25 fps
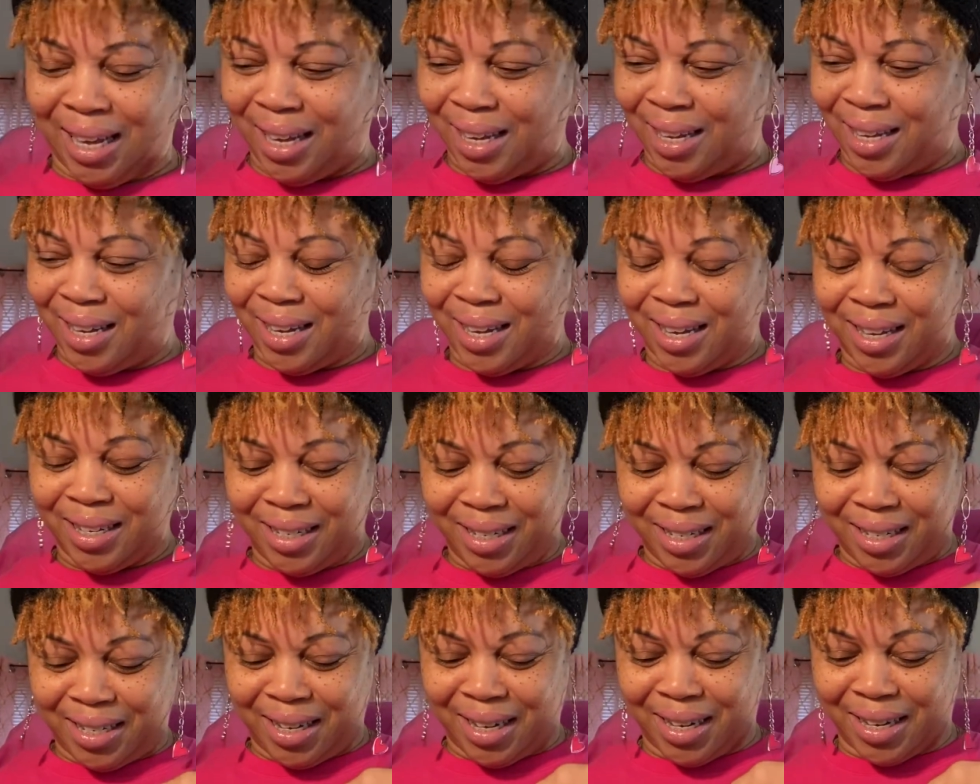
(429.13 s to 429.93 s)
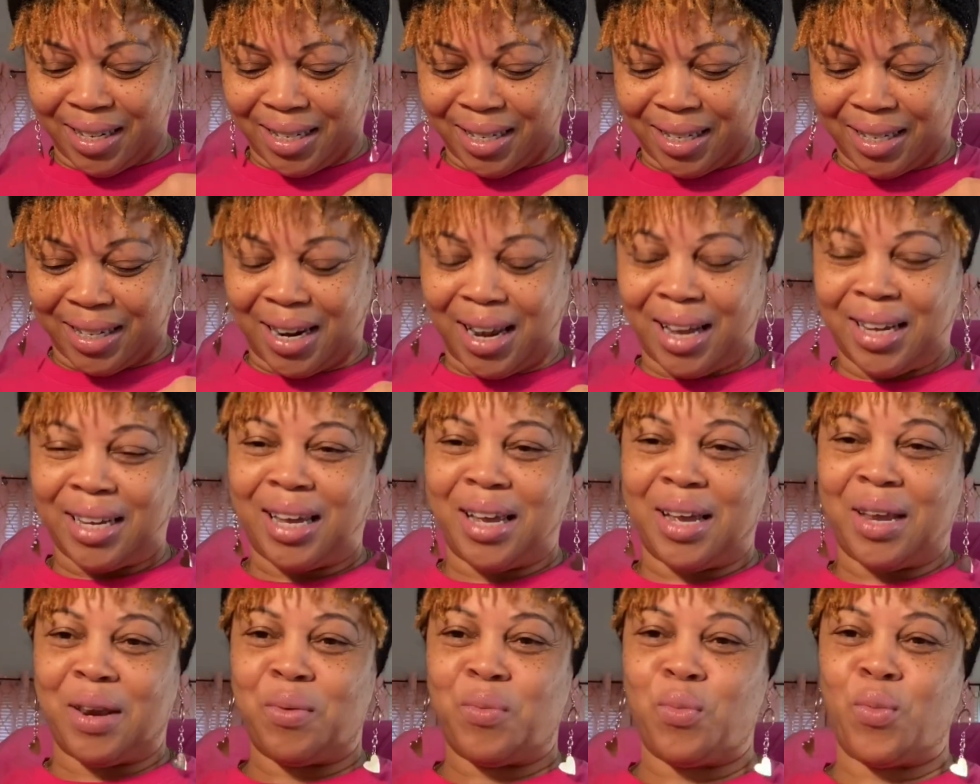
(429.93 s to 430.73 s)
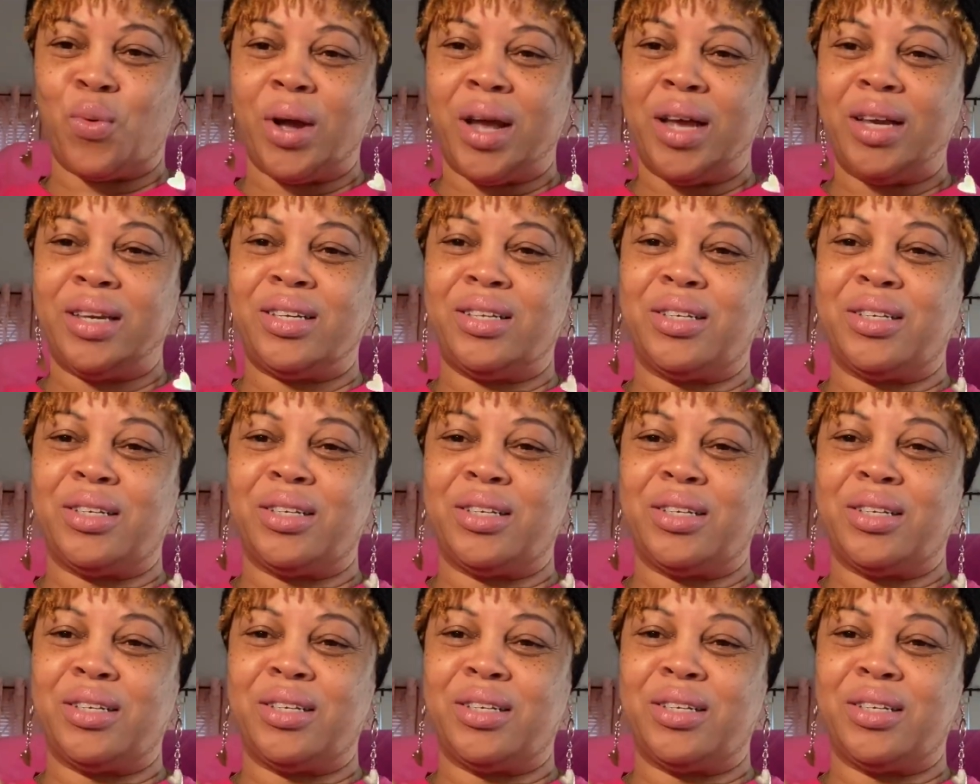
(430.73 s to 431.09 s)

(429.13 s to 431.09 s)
Yes, yes, and I can't wait